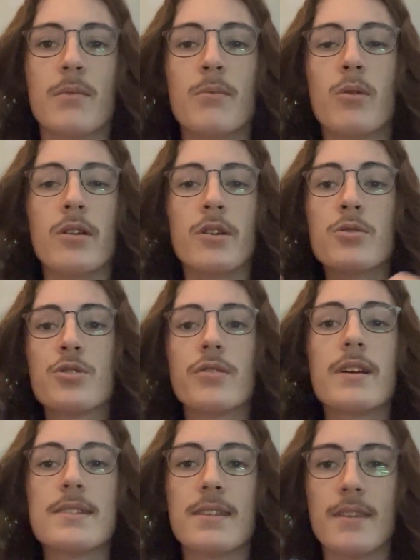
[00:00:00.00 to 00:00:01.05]
more
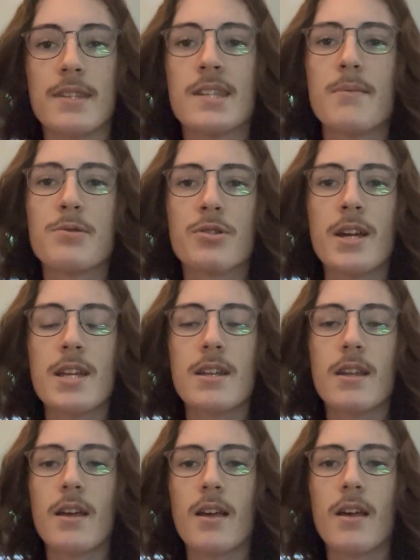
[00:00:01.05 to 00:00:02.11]
nutrients in the substrate,
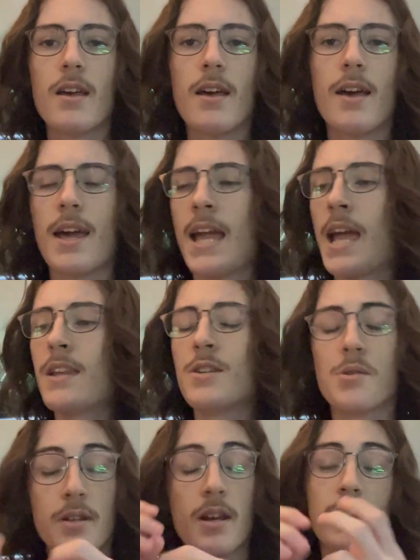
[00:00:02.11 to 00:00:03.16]
and
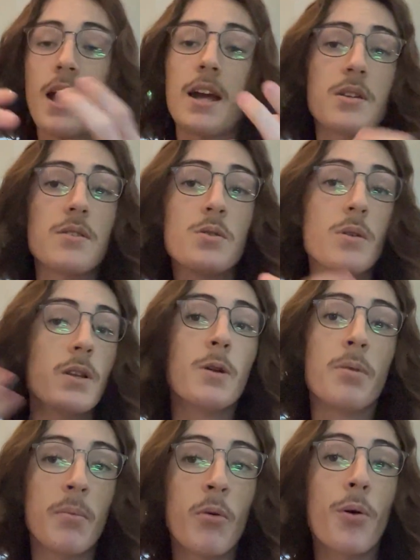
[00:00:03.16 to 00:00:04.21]
you can kind of do a little
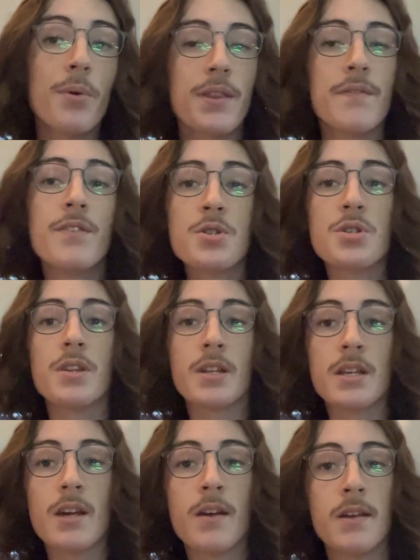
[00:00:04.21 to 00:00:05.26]
bit more with the fish and
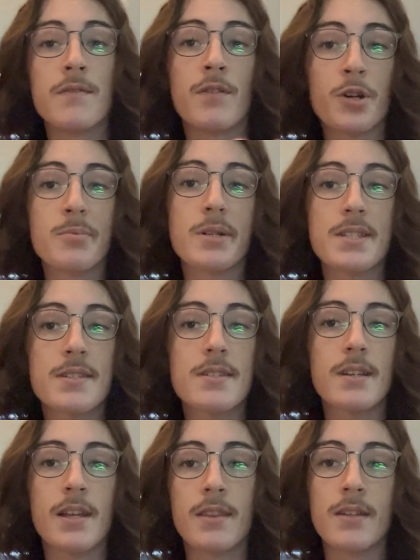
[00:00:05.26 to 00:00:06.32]
the invertebrates
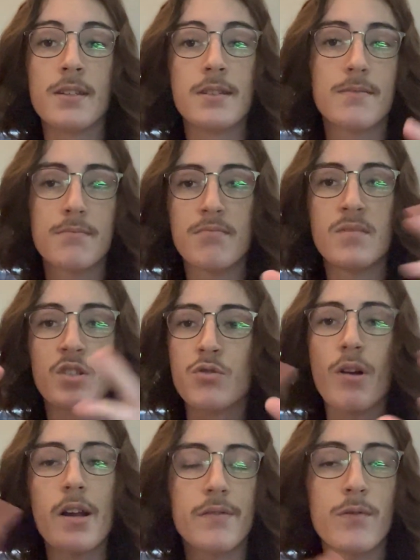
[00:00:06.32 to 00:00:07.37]
and the
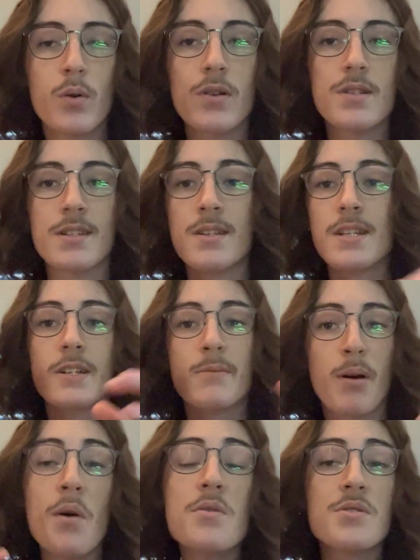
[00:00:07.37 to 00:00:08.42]
detritivores and
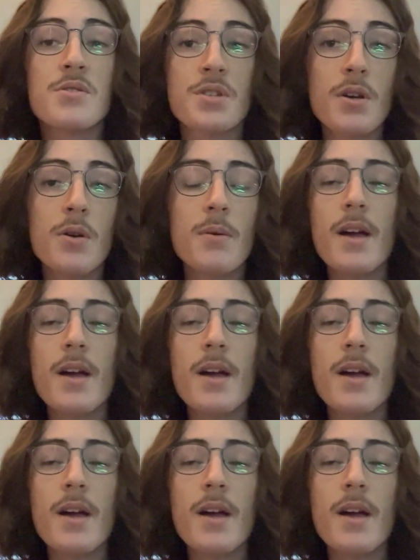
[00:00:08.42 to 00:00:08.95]
decomposers too.